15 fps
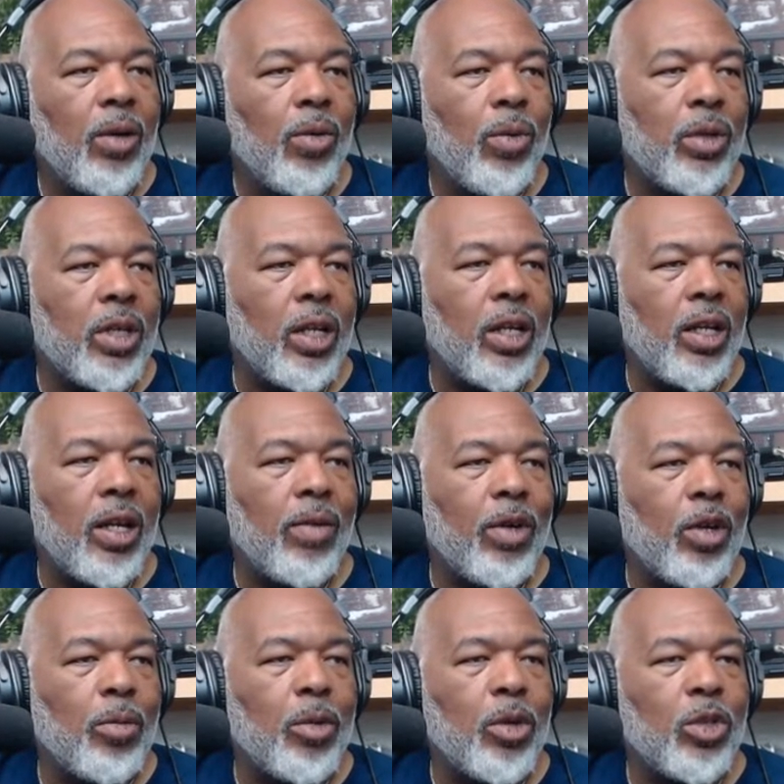which I didn't have a
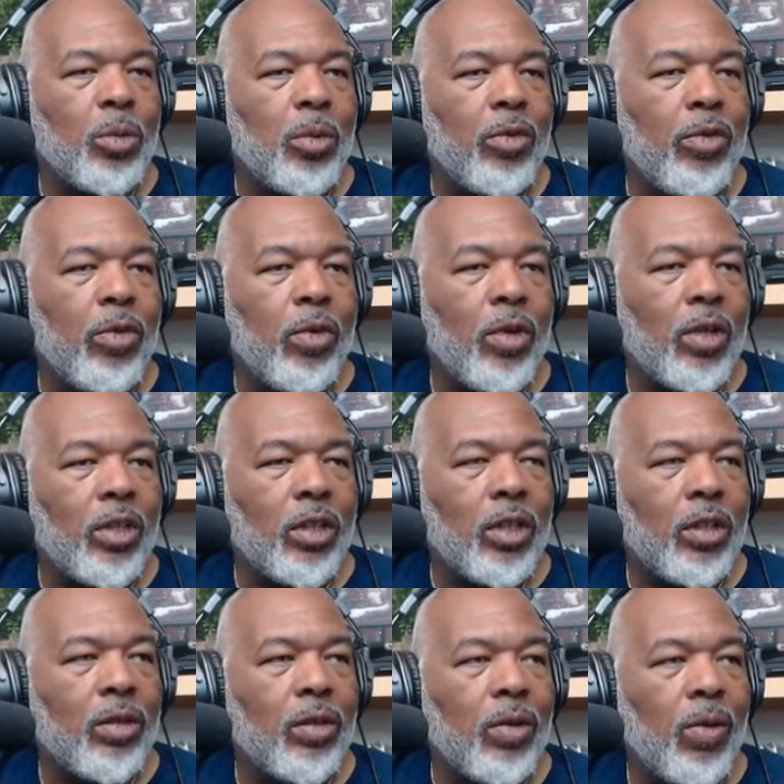commercial before,
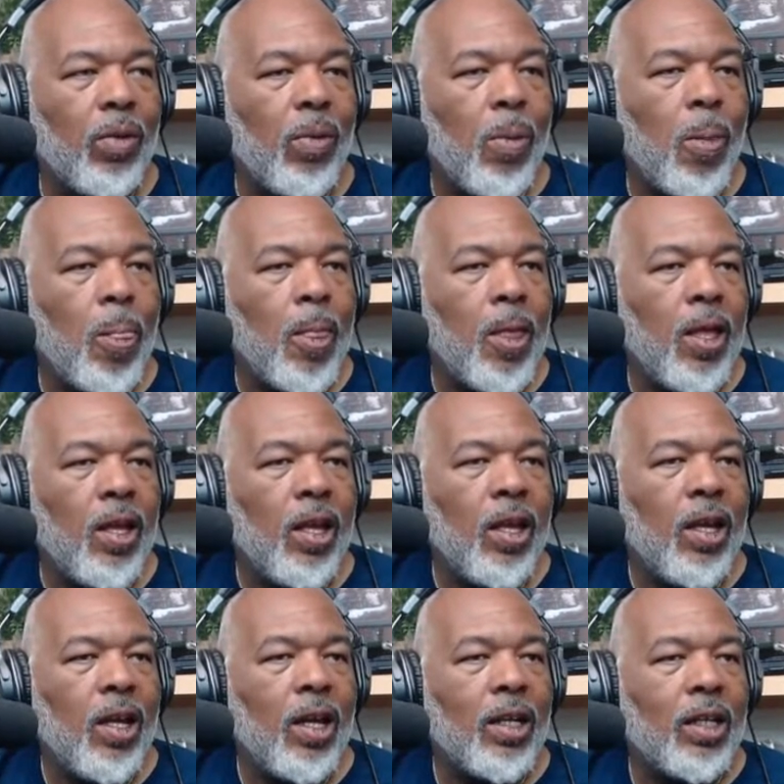so
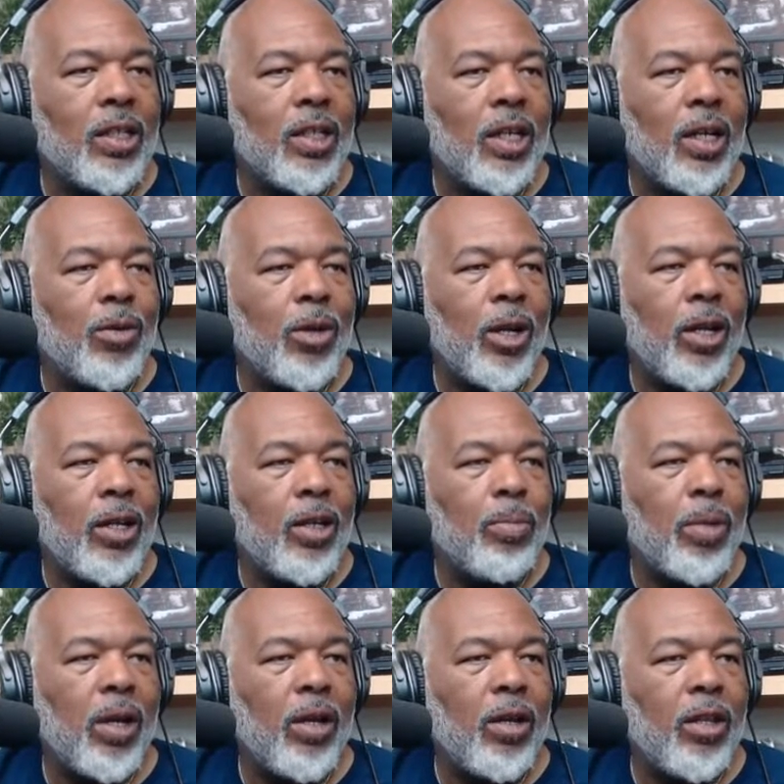I guess I had to
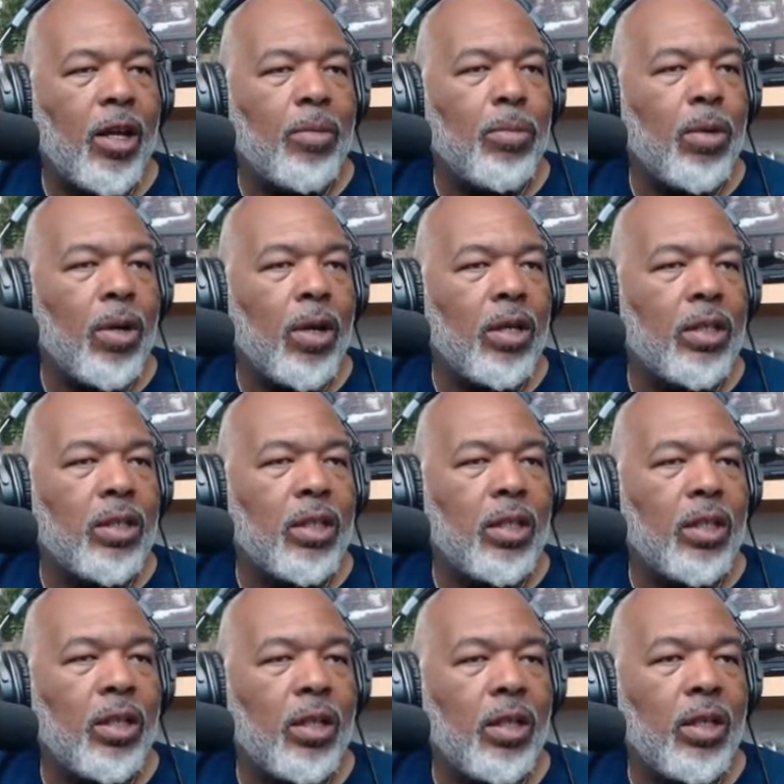pay that price.
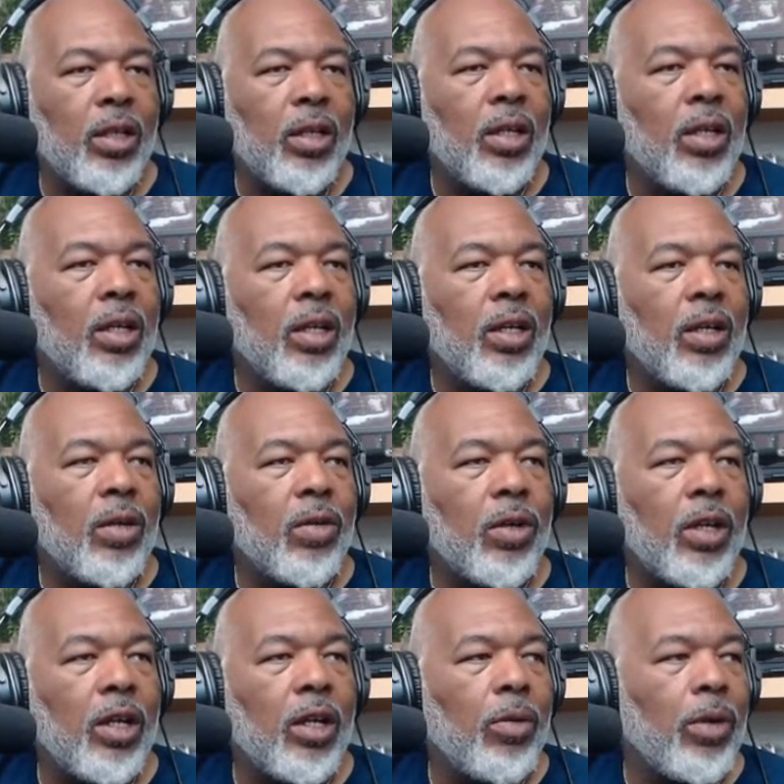
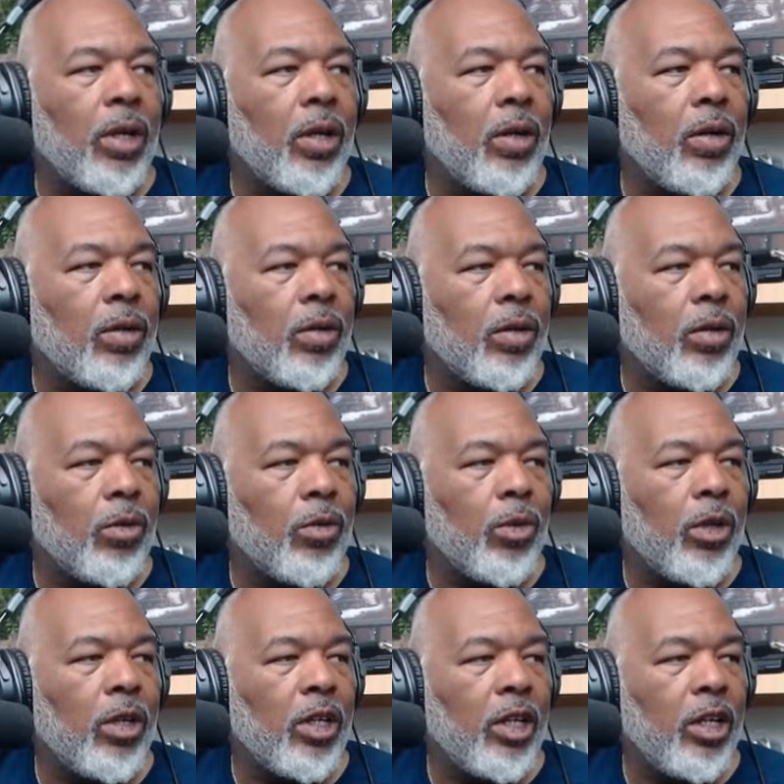Okay, here we go.
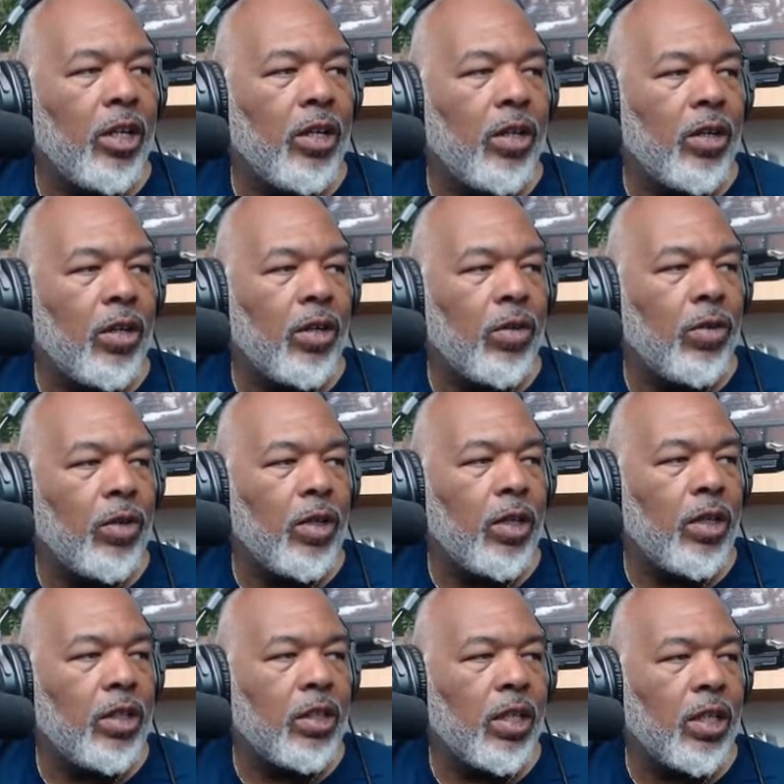We're here. Hold on
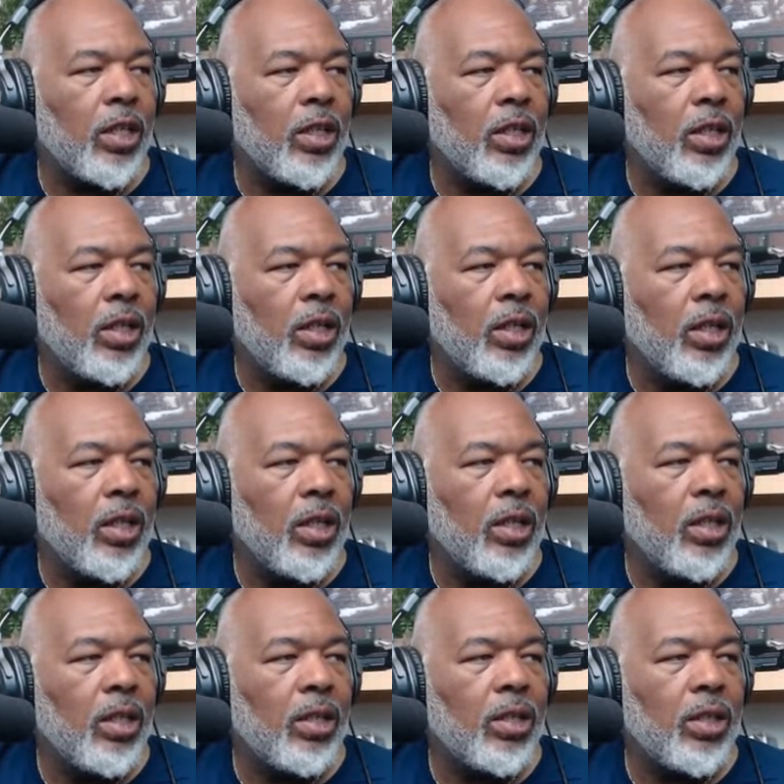a second.
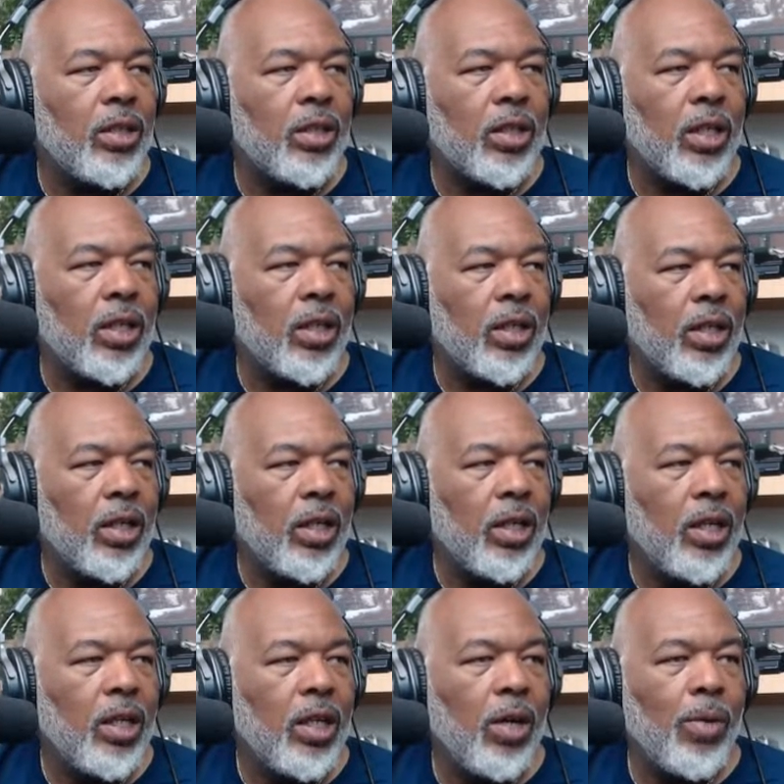This is,
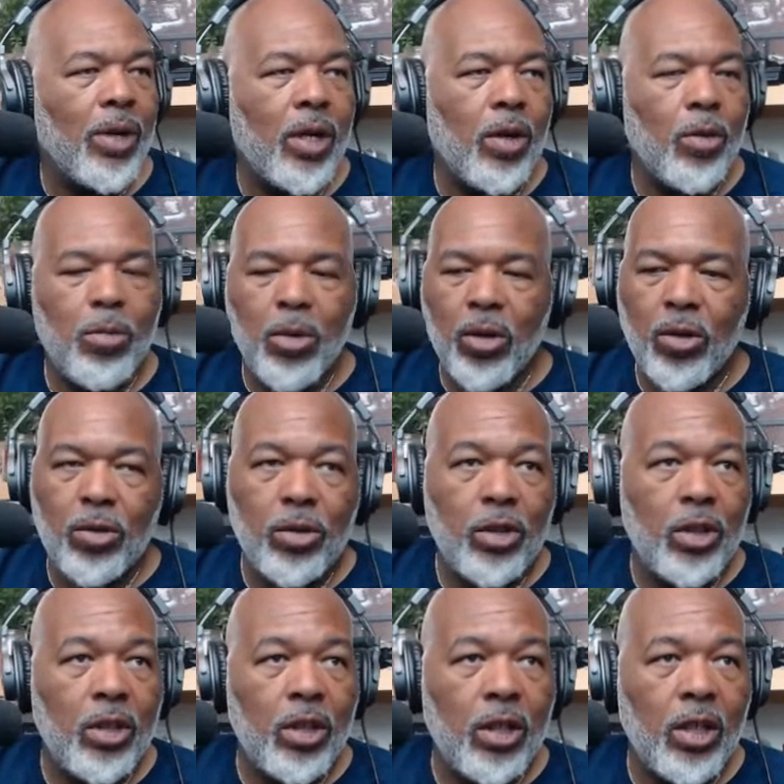here we go,
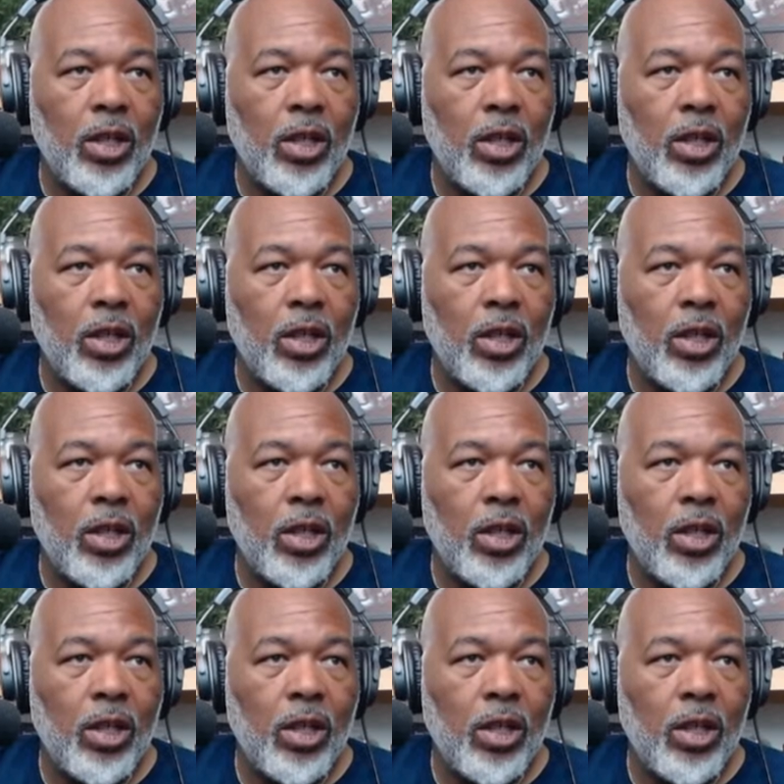bros.